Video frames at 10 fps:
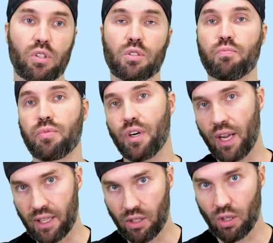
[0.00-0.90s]

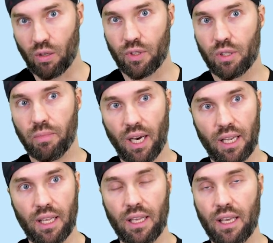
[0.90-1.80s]
spread all over your
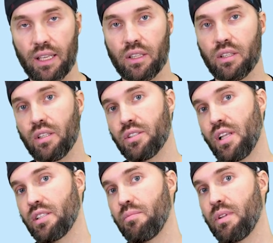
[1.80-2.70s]
body, and it's
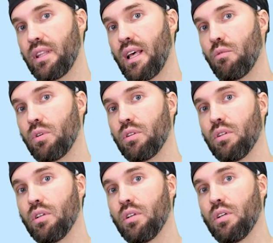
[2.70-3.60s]
not something that will
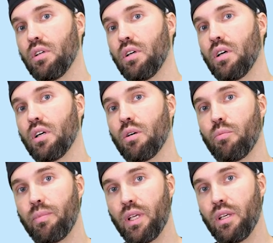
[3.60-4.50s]

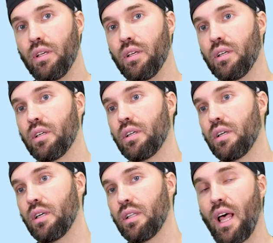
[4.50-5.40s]
be
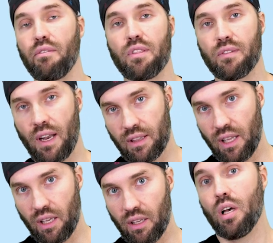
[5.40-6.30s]
life-threatening.